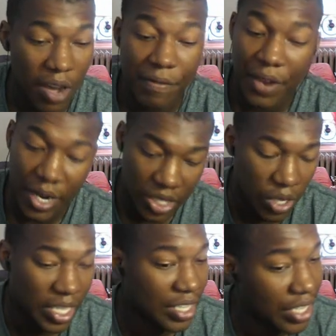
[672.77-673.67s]
A very
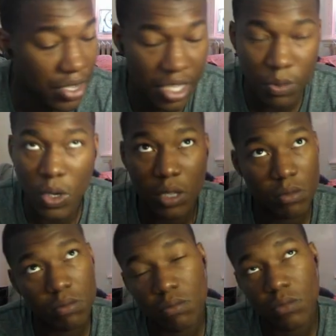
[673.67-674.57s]
long, nearly
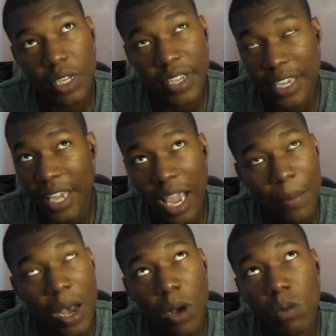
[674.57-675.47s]
what? It
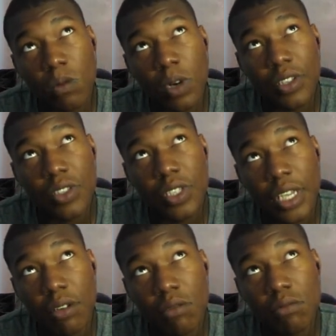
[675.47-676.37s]
came out what
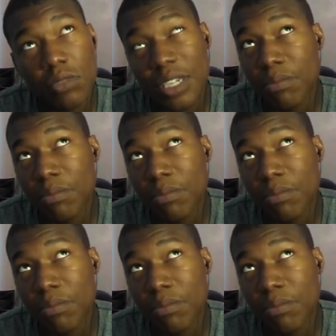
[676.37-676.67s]
10